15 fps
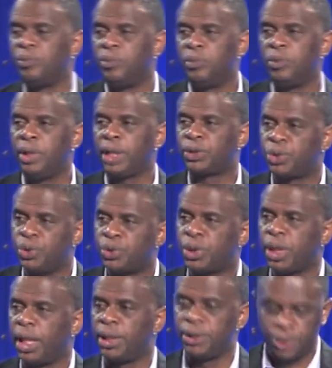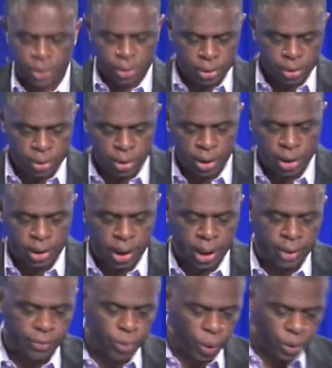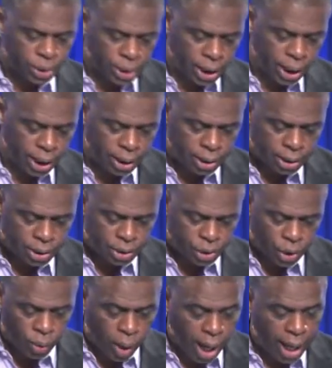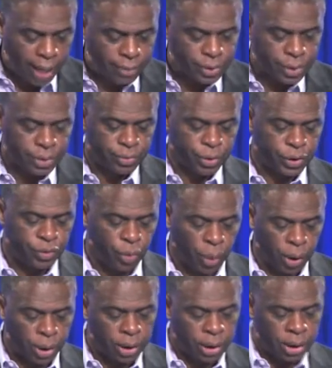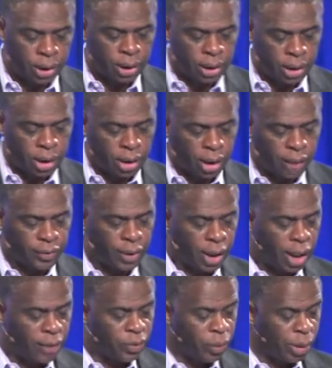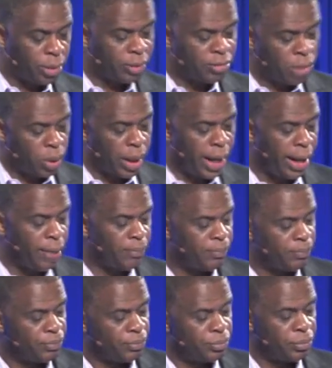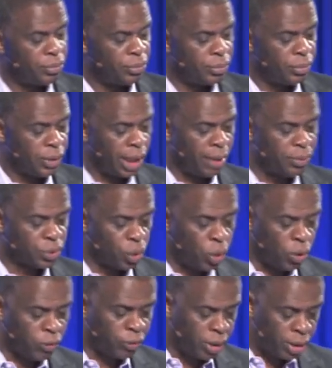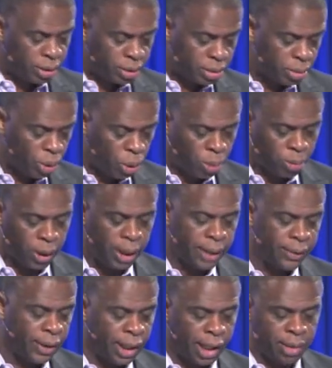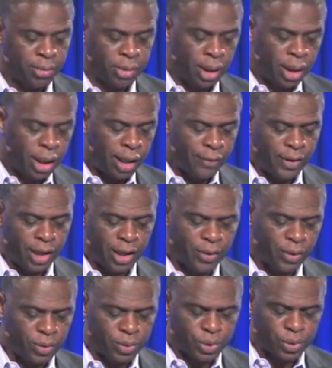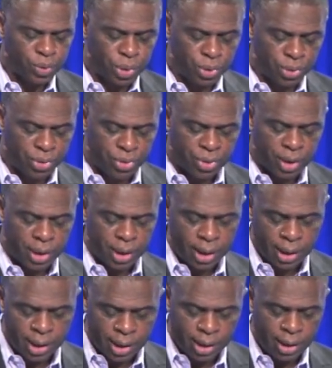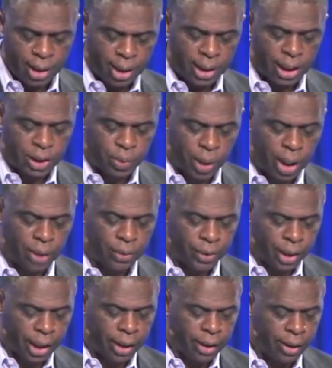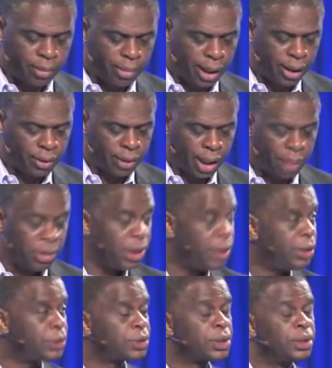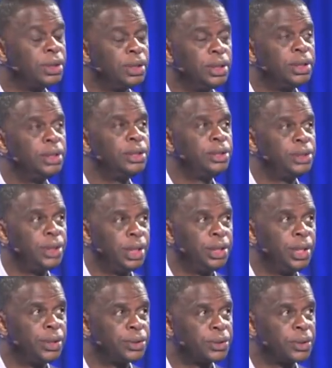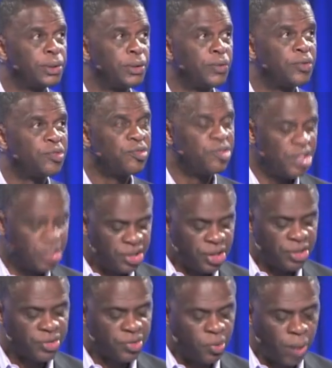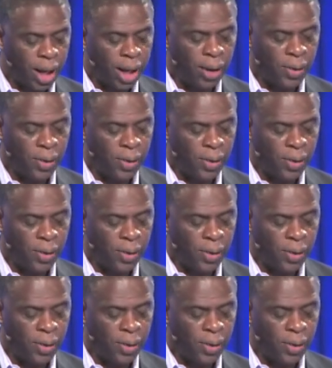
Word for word: You got two sons. Then, of course, then they took wives, verse 4, of the, of the women of Moab. The name was Orpha, Orpha, and the name of the other was Ruth. And they dwelt there about how many years? Ten years. Ten years. Wow.